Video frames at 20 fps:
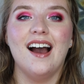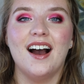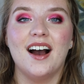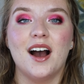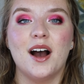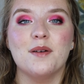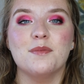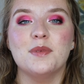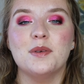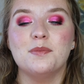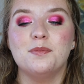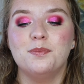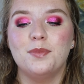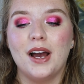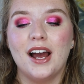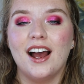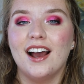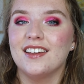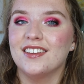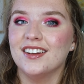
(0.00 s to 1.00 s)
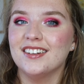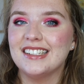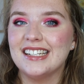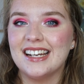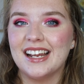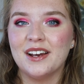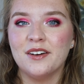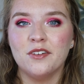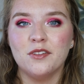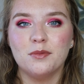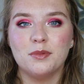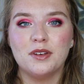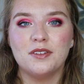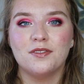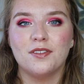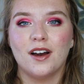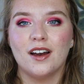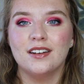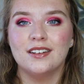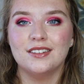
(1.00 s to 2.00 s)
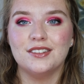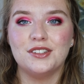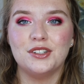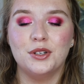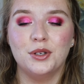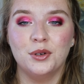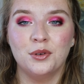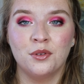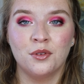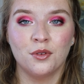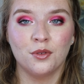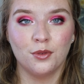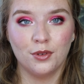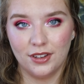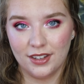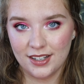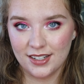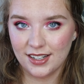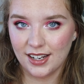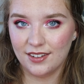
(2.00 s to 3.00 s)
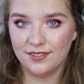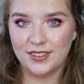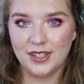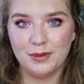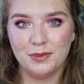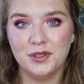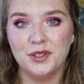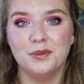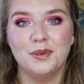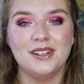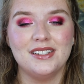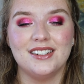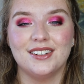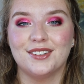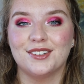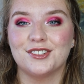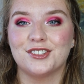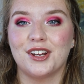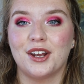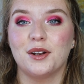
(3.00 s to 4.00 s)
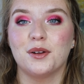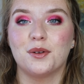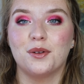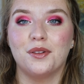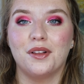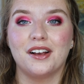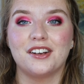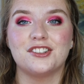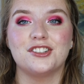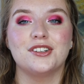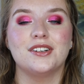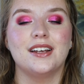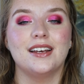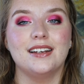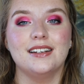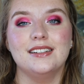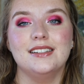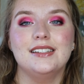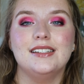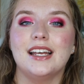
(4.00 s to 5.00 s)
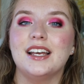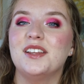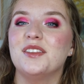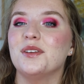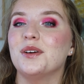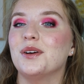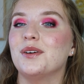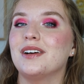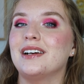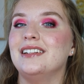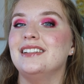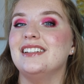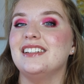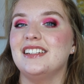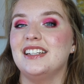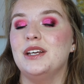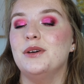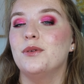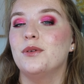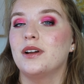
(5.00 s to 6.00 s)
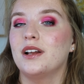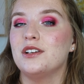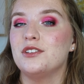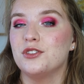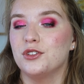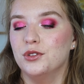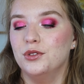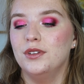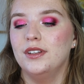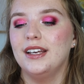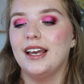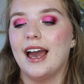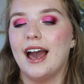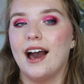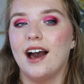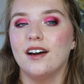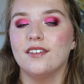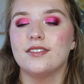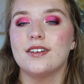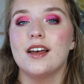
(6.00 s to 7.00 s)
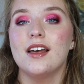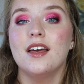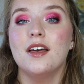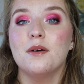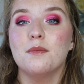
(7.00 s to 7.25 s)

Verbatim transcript: But I thought today it would be fun to really dive deep into my single shadow collection and dig through and see what I truly have.